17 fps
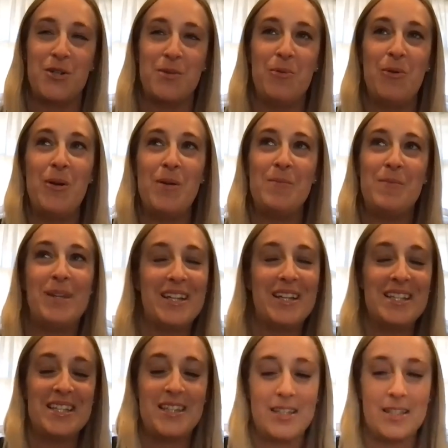to your point
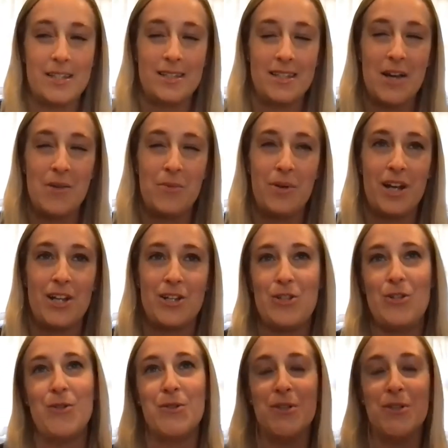because this is now what I do.